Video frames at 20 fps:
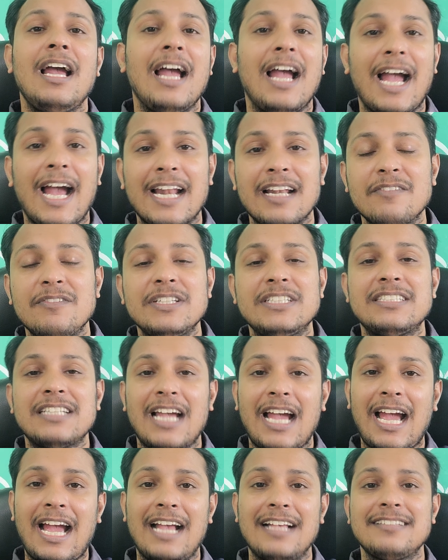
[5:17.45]
and which
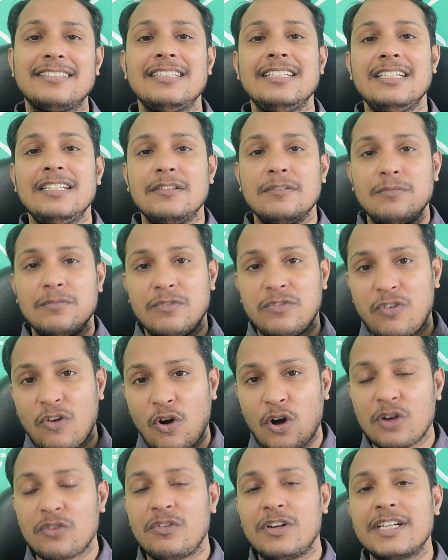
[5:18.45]
has
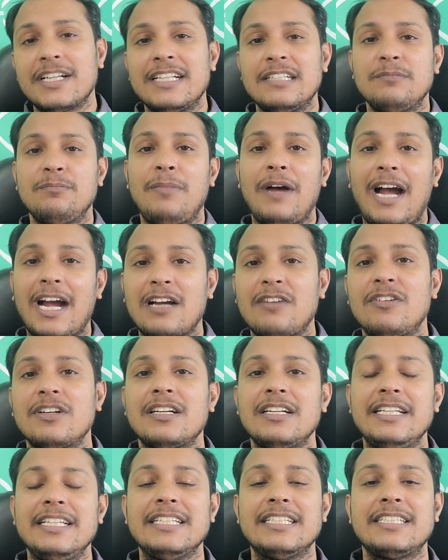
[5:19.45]
forward and
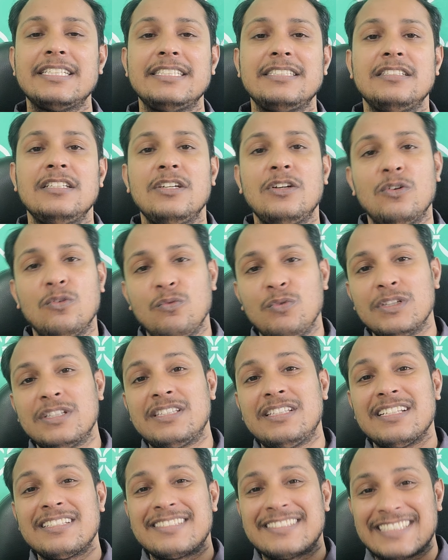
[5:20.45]
backward linkage with
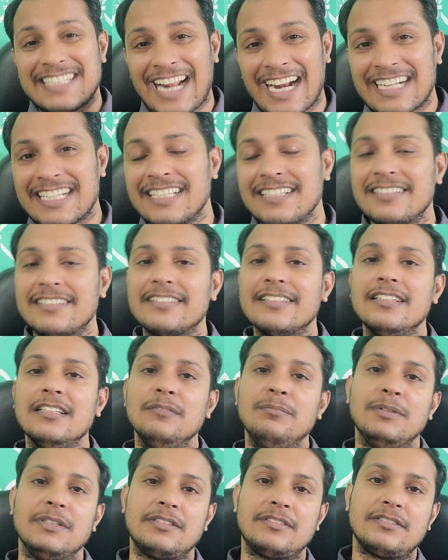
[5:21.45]
the static
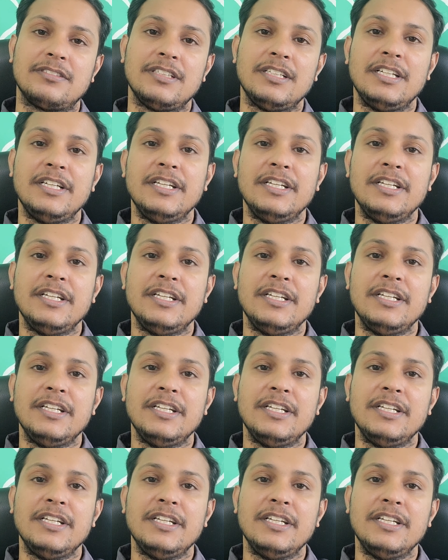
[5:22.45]
syllabus.